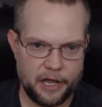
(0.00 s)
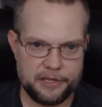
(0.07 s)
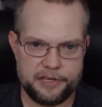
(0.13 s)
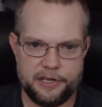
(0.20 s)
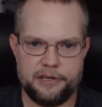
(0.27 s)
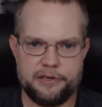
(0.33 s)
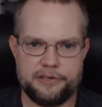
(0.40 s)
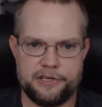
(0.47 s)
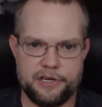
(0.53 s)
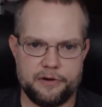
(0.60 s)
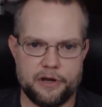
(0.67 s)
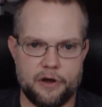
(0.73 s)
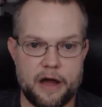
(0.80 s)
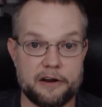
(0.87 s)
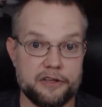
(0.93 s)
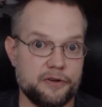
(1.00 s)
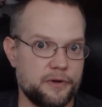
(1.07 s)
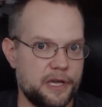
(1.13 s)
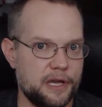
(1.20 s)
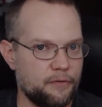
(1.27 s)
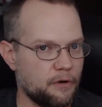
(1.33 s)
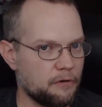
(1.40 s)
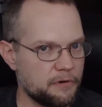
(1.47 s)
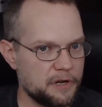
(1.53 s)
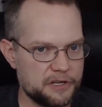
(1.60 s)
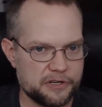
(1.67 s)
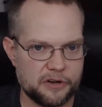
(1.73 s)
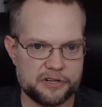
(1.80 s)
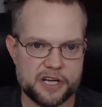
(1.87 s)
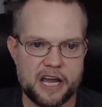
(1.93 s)
you know how to do keyword
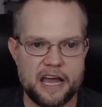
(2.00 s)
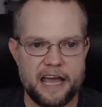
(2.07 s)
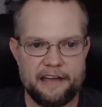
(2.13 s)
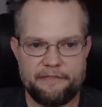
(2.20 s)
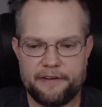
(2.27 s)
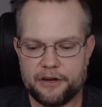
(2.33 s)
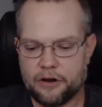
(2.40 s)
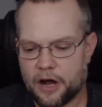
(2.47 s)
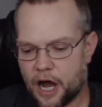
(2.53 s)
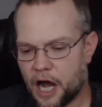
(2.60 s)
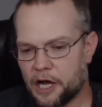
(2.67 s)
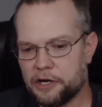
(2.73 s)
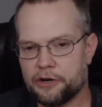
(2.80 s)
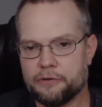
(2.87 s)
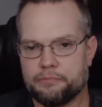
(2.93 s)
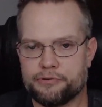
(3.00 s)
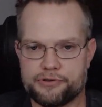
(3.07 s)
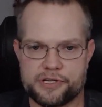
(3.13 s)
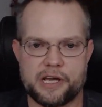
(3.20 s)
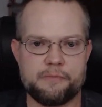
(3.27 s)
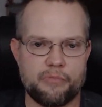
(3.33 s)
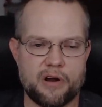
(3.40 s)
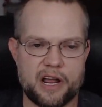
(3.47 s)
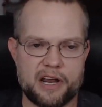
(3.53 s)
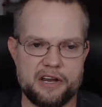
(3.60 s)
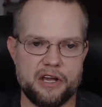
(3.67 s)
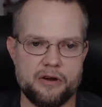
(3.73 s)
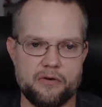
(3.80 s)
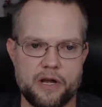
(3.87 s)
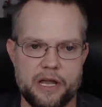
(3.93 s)
research? If you're 100% brand
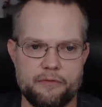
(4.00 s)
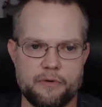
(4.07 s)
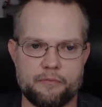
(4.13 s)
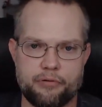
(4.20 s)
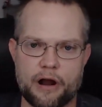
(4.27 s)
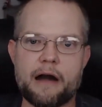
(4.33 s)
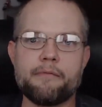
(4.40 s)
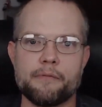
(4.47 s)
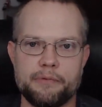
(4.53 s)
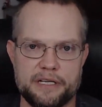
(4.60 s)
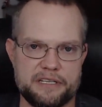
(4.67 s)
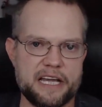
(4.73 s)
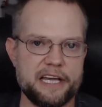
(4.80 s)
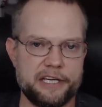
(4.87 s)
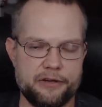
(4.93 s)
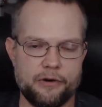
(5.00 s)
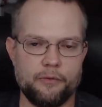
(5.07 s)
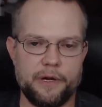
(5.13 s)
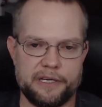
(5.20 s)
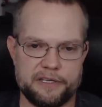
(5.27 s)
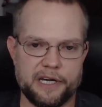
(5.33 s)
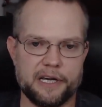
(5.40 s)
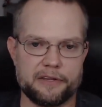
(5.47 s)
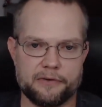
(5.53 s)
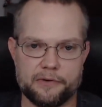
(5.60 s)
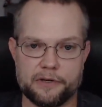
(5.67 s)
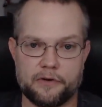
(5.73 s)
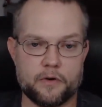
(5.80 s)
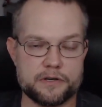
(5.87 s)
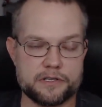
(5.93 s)
new, it would probably take you a week to get through
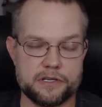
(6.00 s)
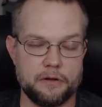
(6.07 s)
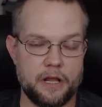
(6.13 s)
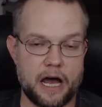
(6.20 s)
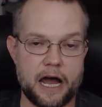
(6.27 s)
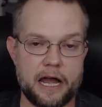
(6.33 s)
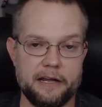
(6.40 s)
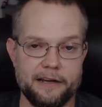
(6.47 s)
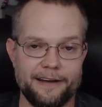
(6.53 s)
the course, no lie.